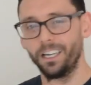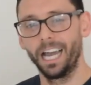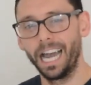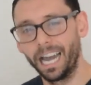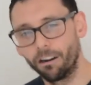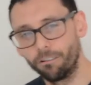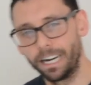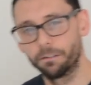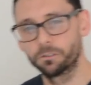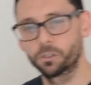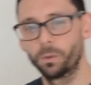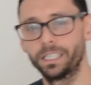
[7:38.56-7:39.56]
at
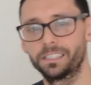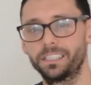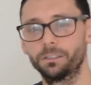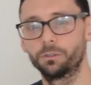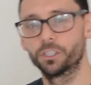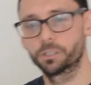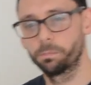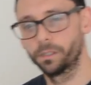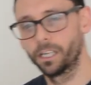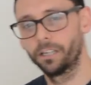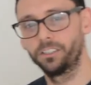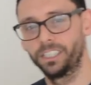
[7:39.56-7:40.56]
around 20 or just
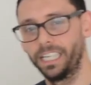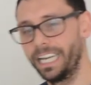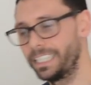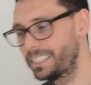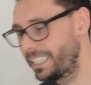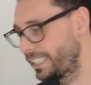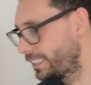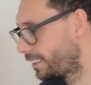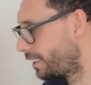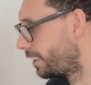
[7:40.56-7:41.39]
below, say 18,